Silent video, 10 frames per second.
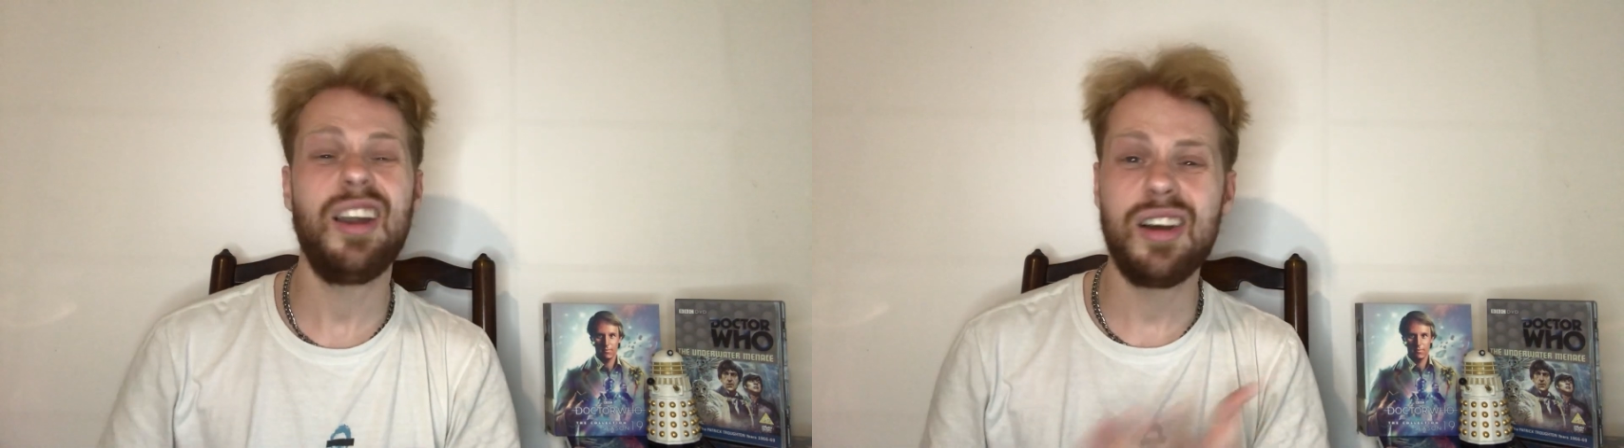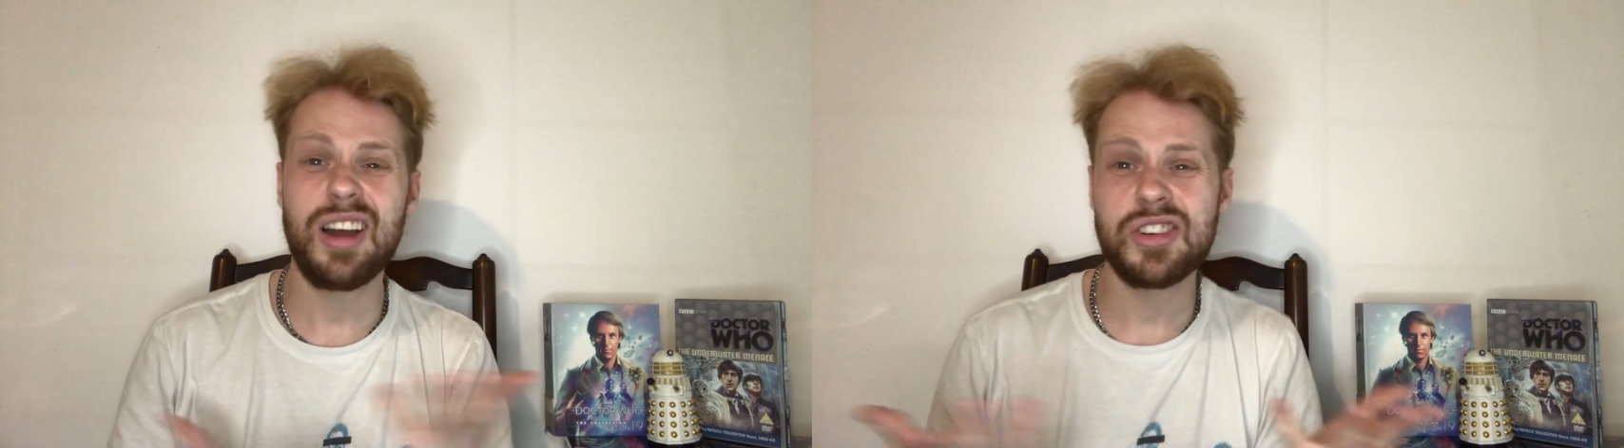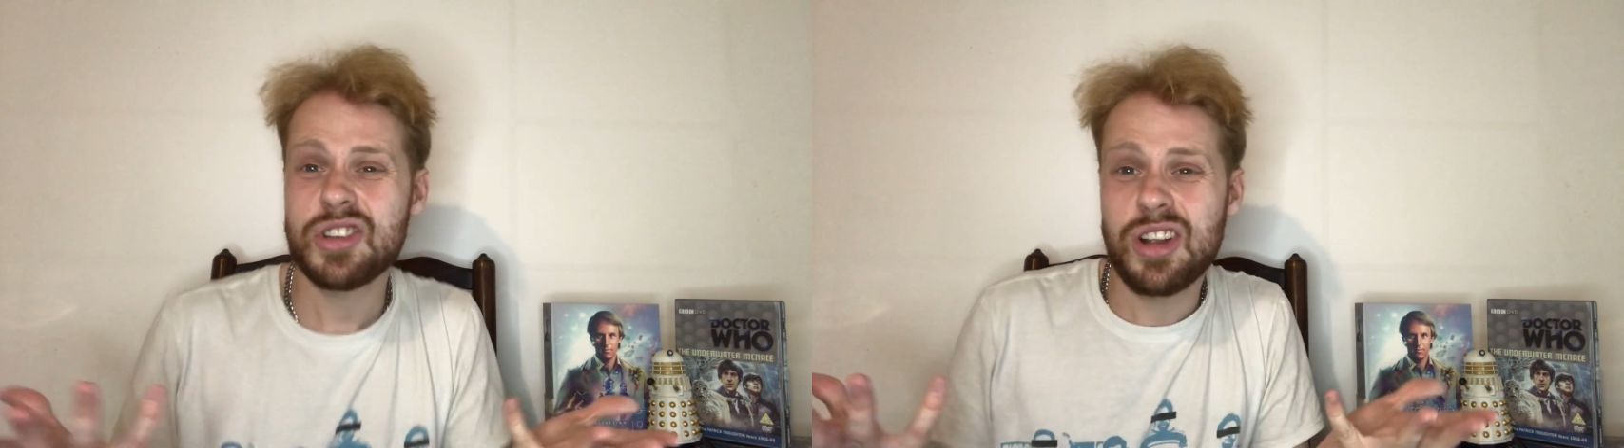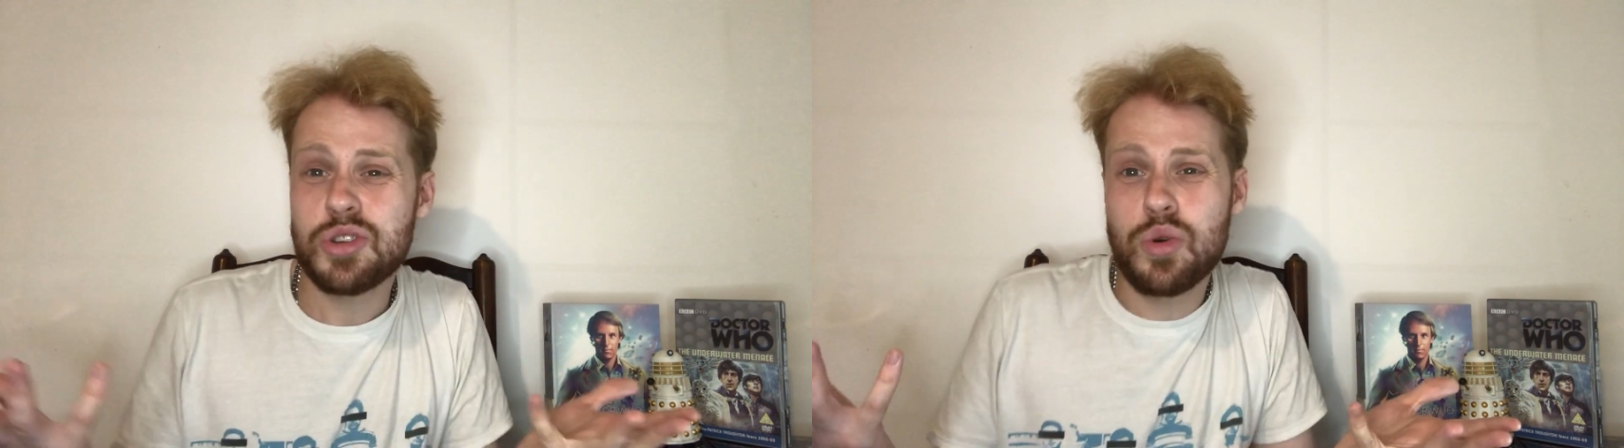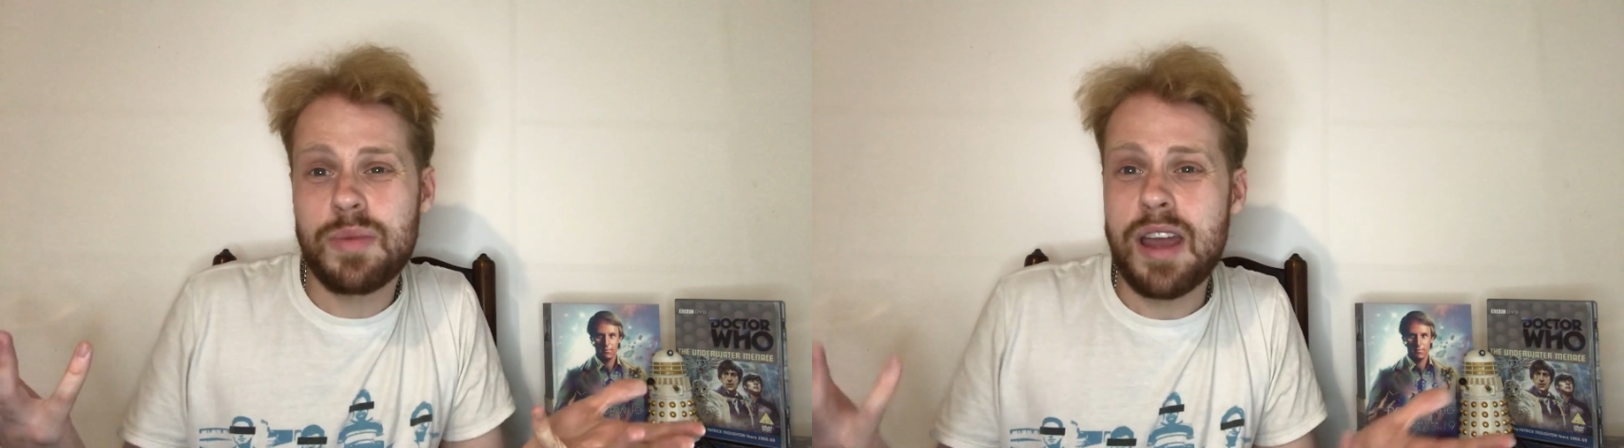I just like
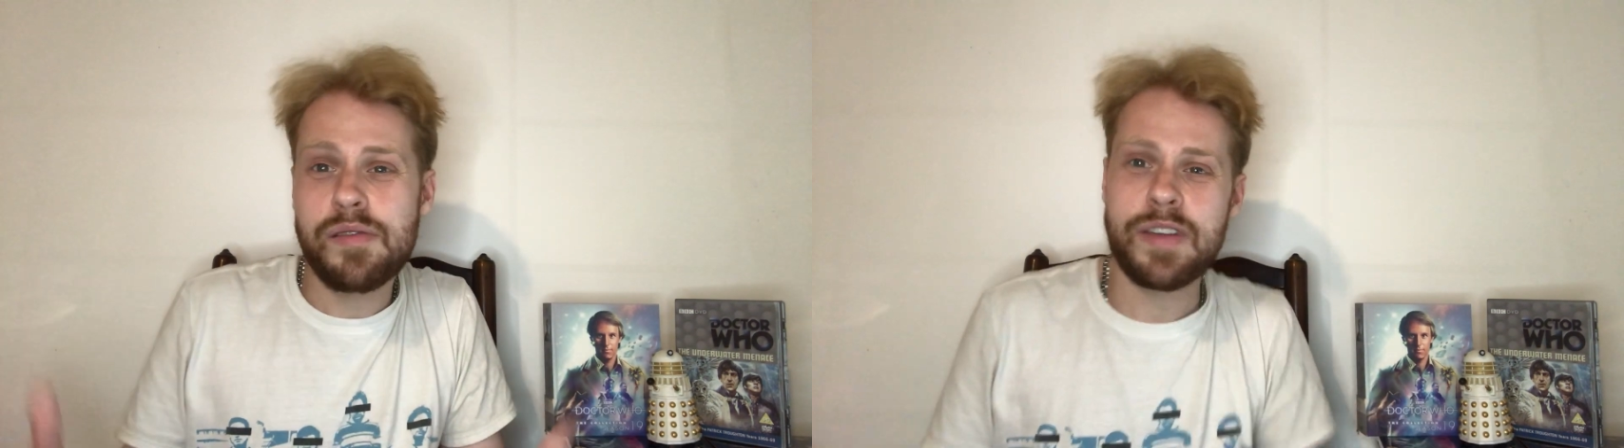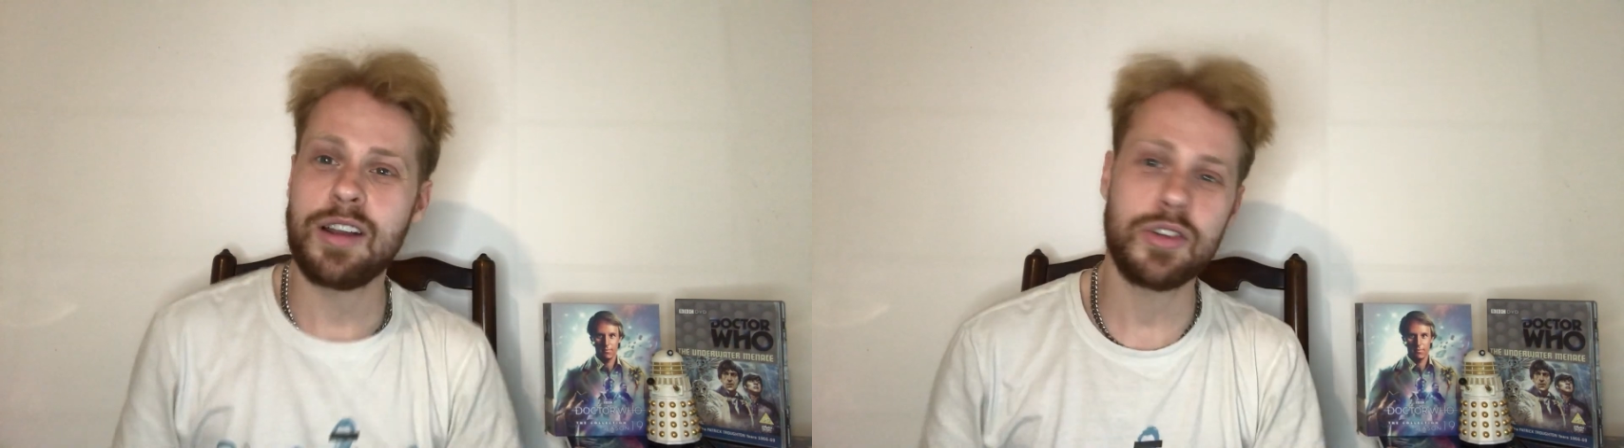to talk about everything.